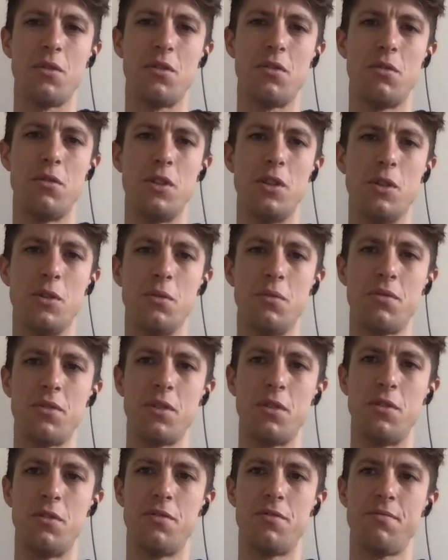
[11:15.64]
was a real
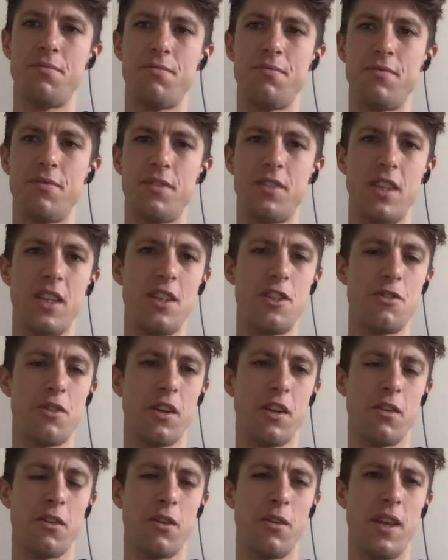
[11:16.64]
sort of de
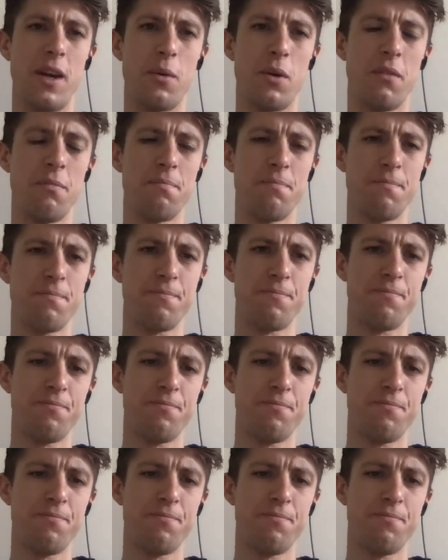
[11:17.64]
shrinker on that one.